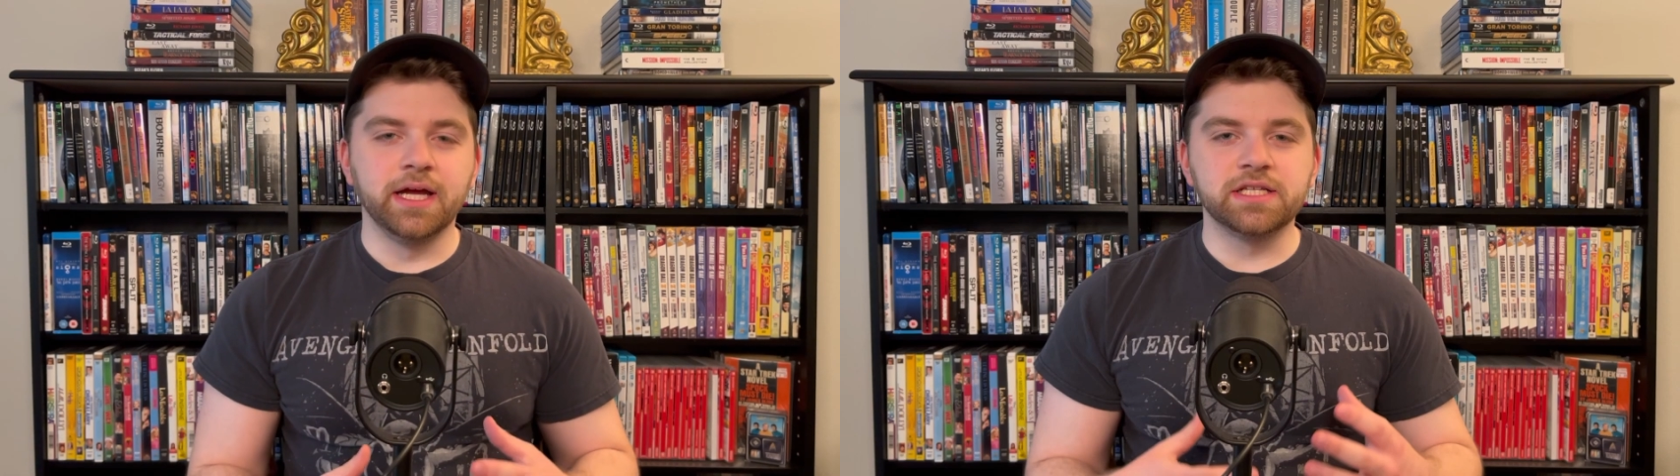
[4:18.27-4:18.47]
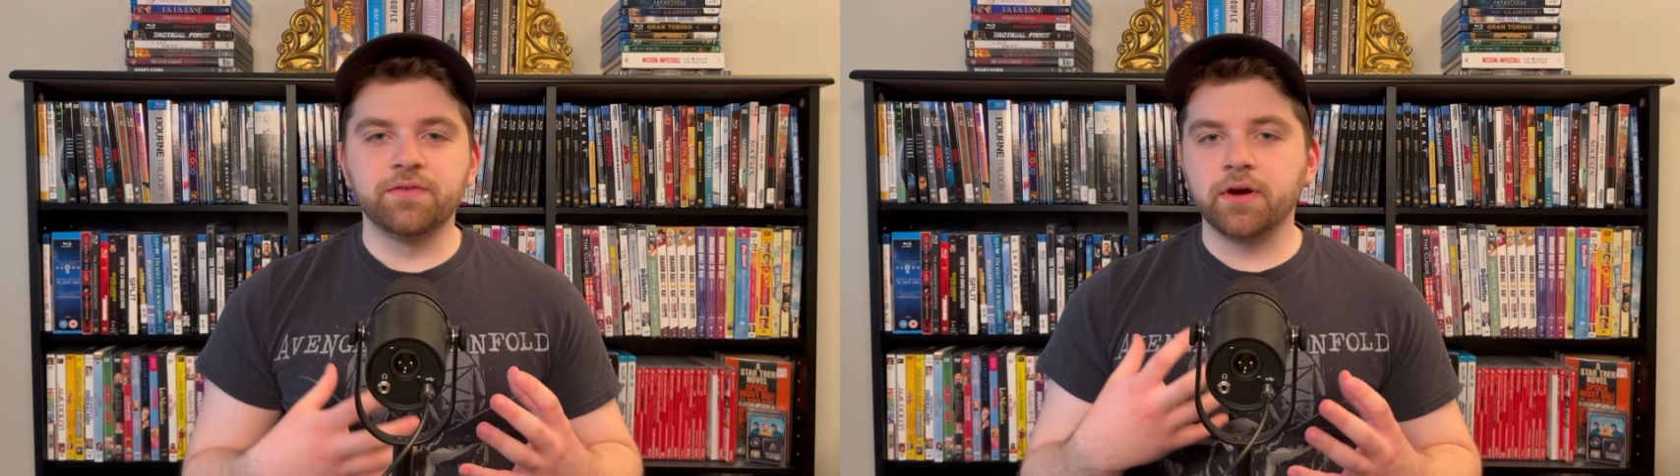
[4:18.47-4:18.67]

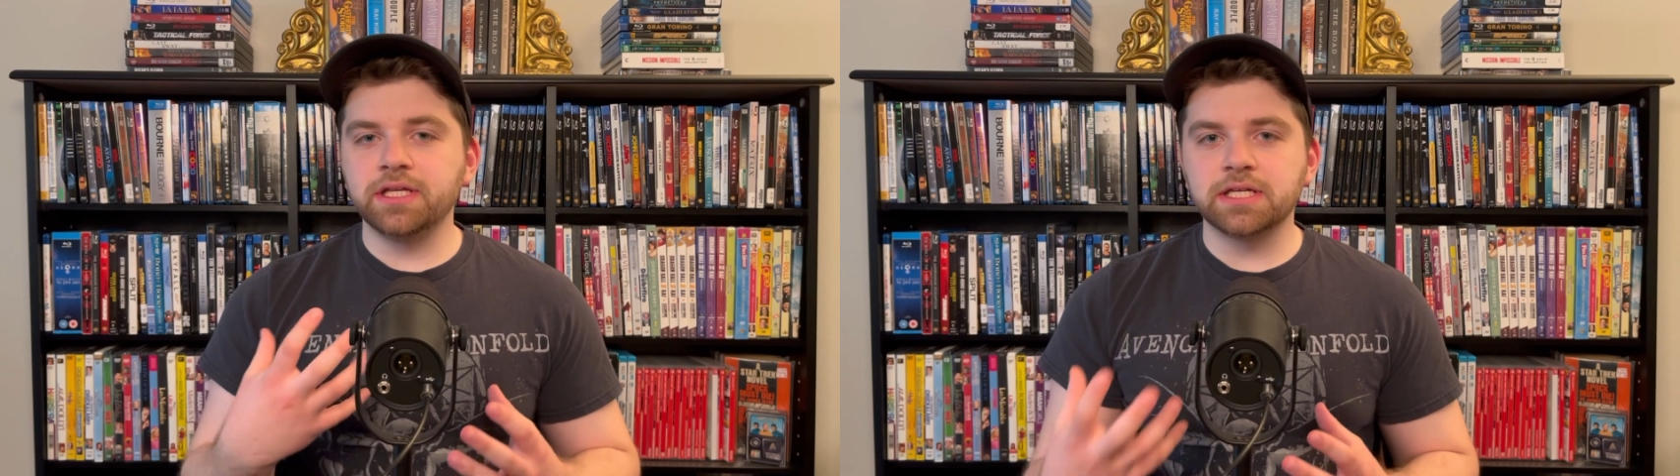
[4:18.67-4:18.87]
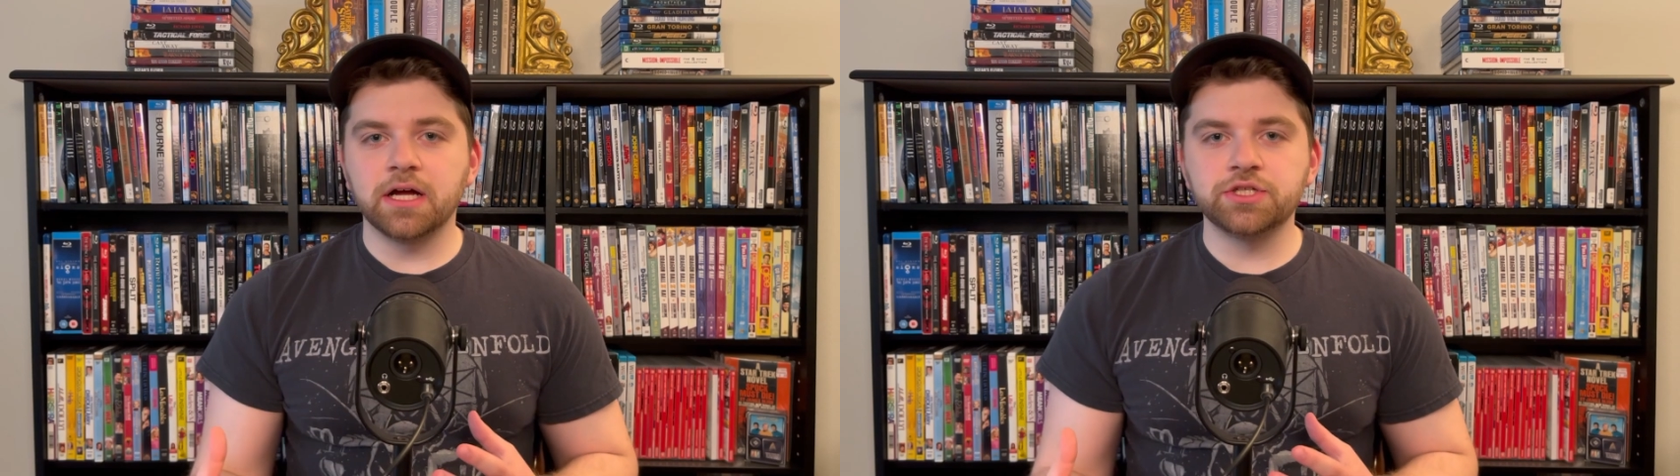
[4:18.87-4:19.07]
It's very
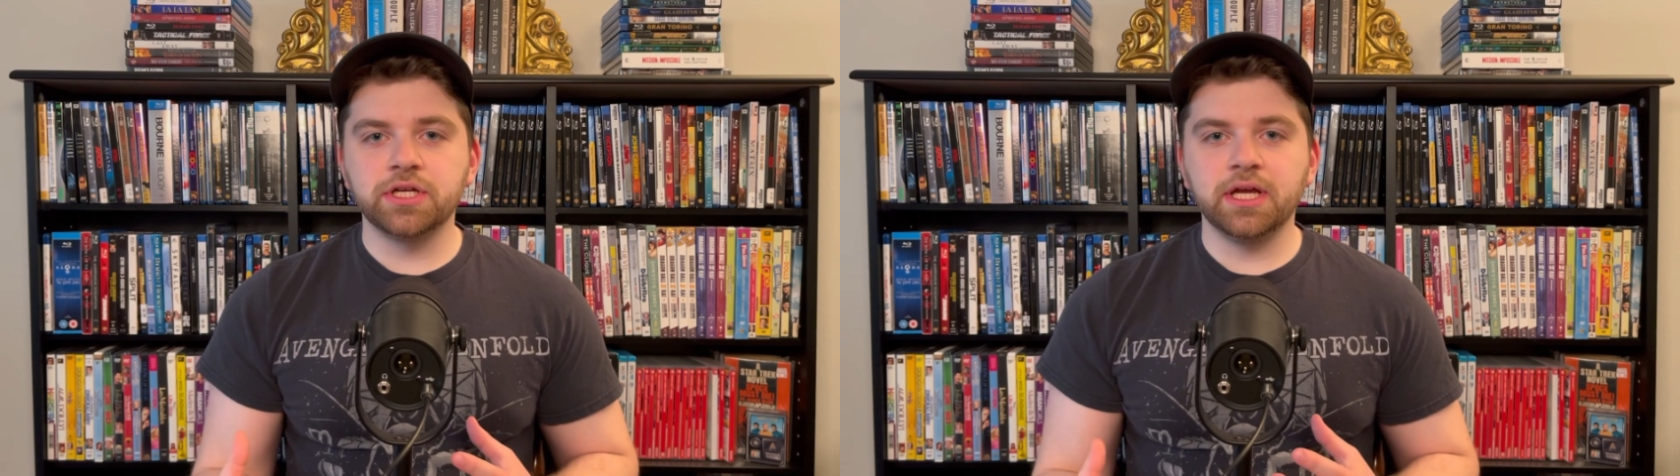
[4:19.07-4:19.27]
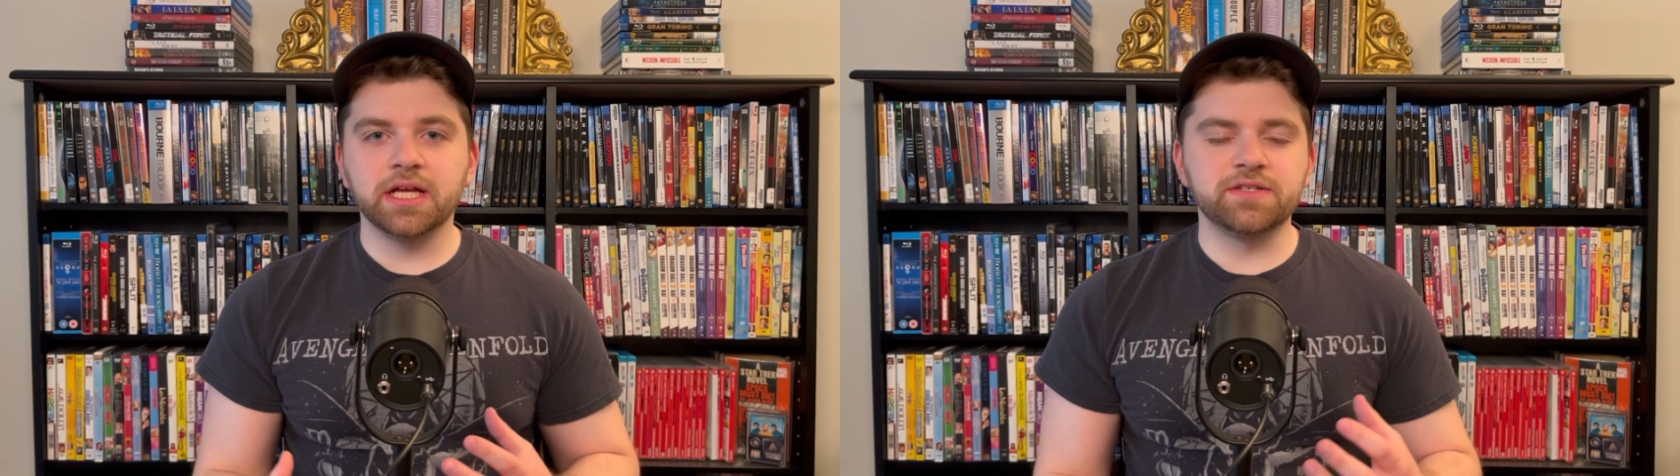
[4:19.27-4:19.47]

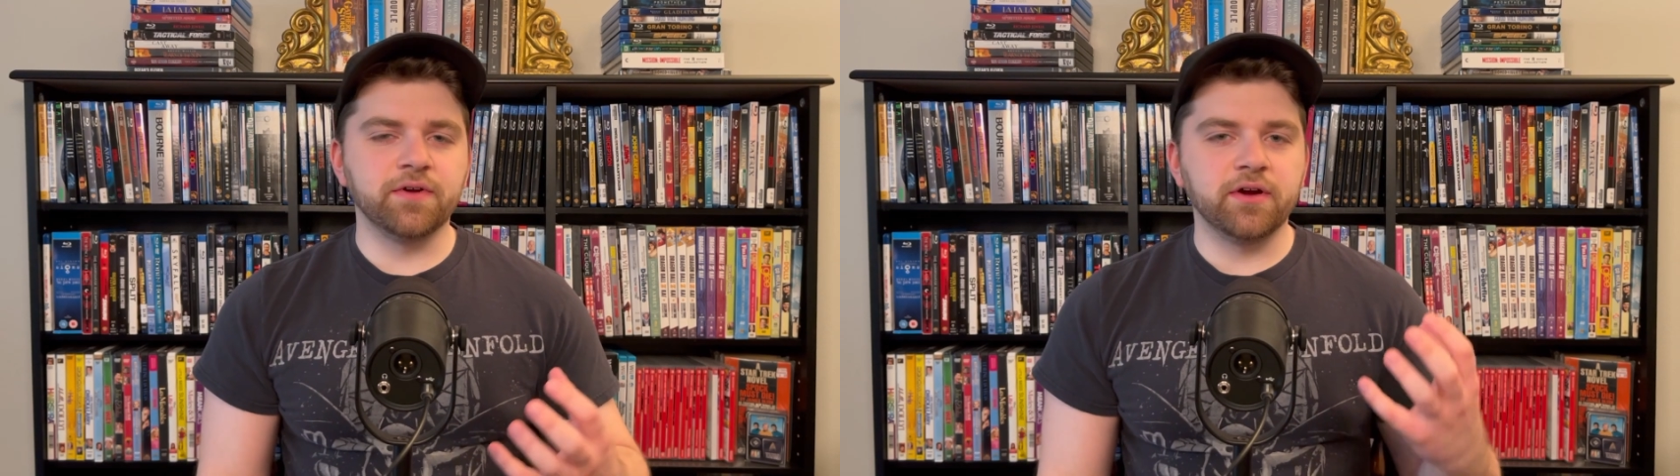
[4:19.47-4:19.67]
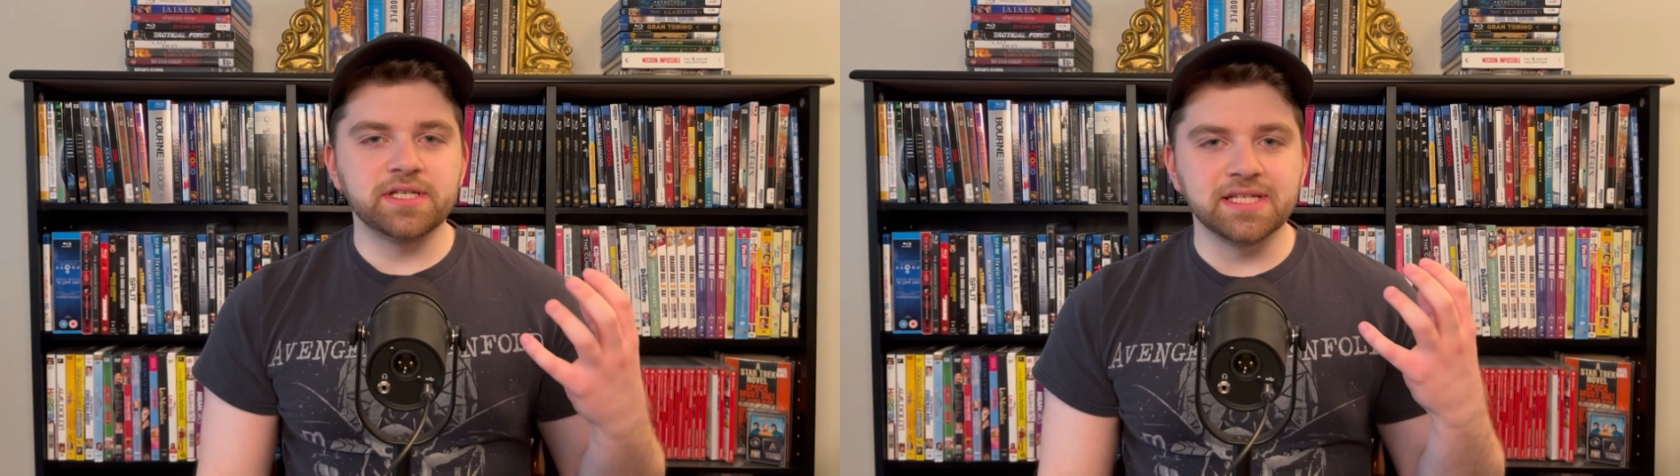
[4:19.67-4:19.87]
touching, it's
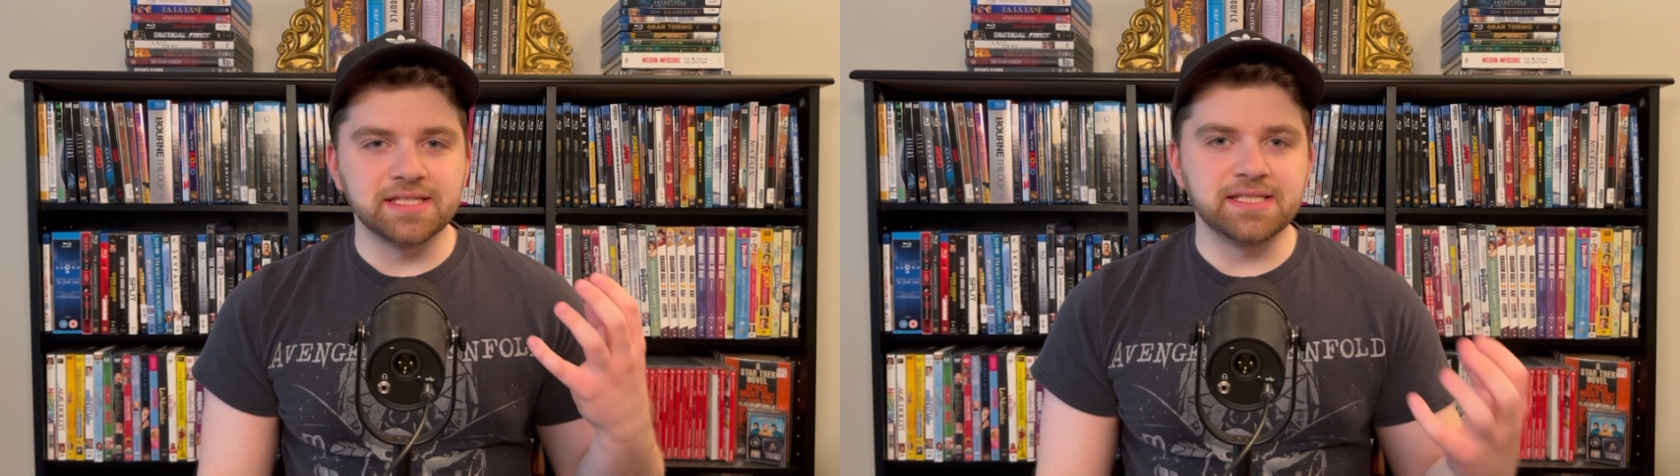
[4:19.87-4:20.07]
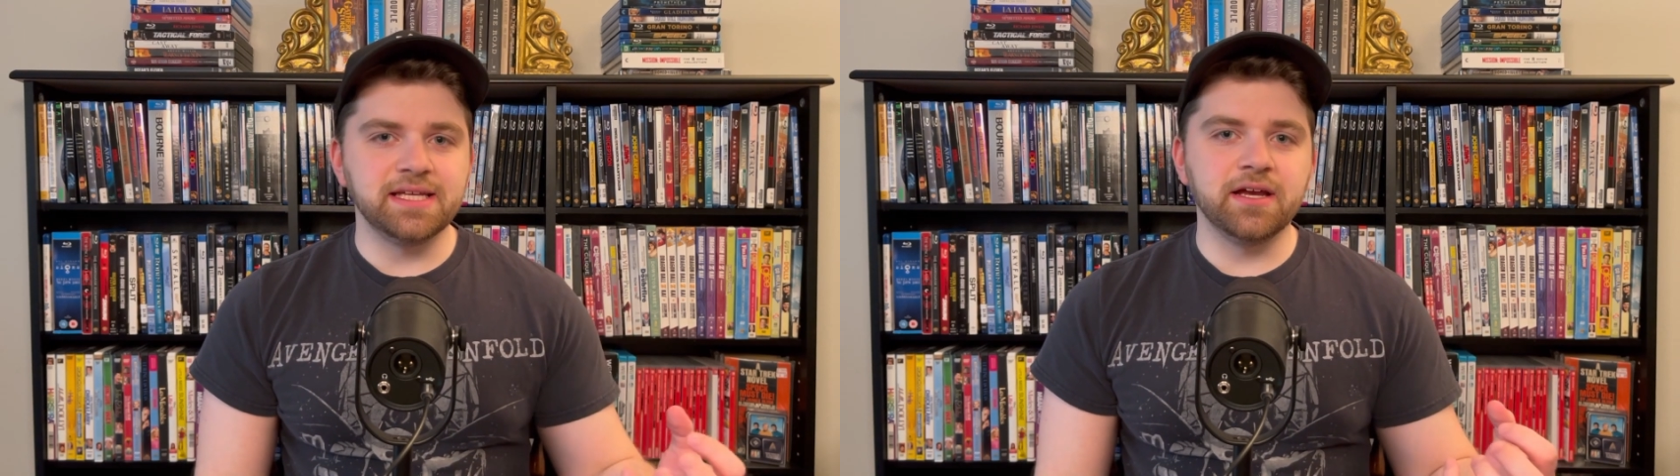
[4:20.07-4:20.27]
very
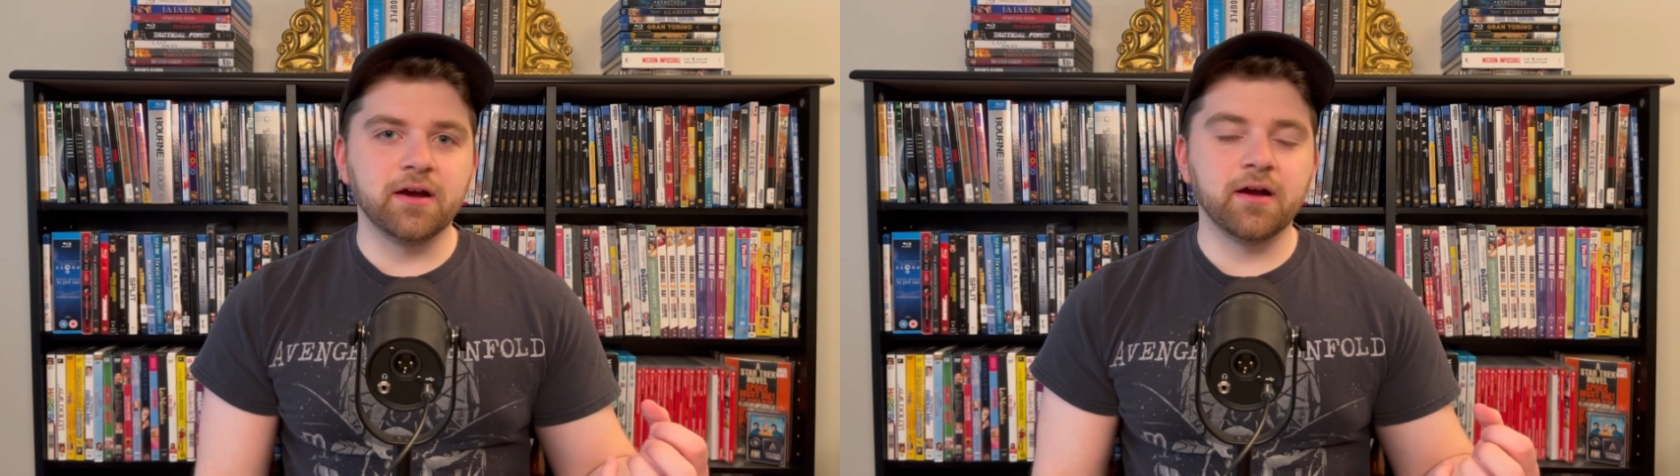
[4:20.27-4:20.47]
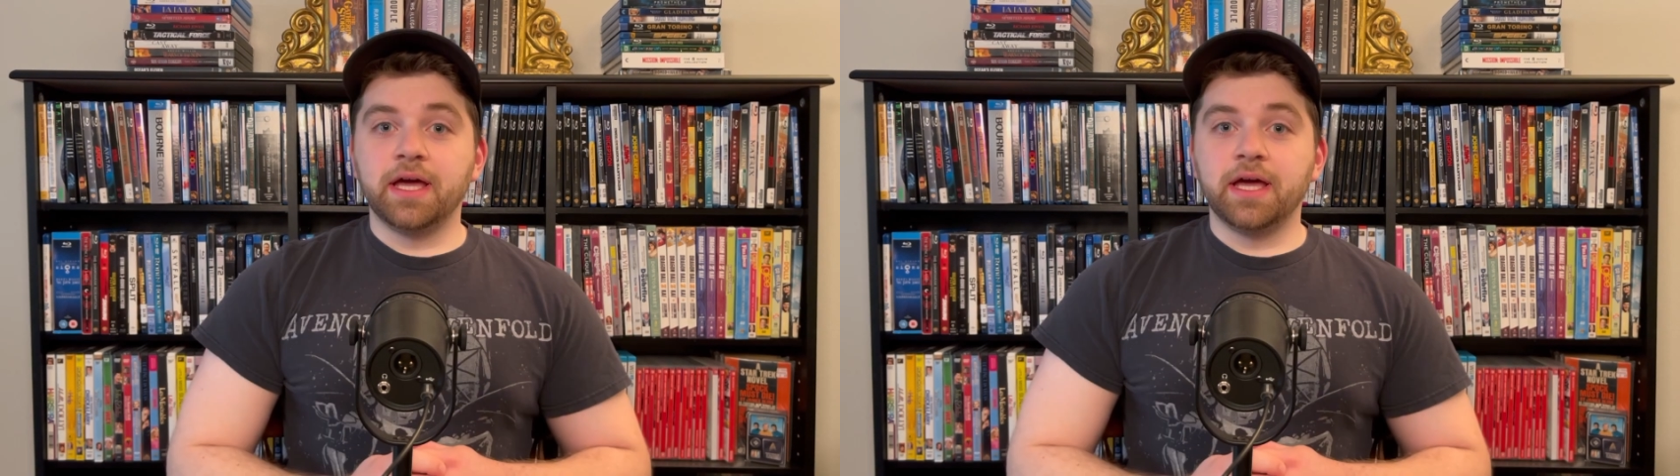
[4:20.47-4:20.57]
sincere,